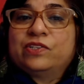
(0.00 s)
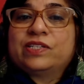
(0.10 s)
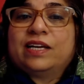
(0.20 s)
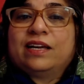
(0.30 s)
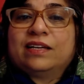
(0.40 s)

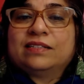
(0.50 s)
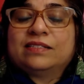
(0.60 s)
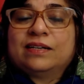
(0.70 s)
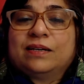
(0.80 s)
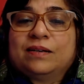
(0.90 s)
my
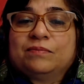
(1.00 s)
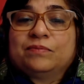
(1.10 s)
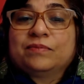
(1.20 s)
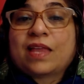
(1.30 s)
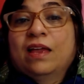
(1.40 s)
research
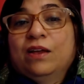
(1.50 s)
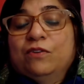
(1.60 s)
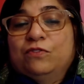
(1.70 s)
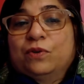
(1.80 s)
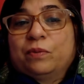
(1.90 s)
and
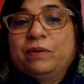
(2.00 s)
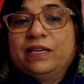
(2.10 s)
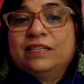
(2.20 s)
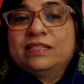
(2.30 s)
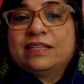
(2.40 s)

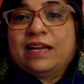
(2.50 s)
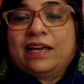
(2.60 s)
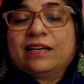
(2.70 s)
for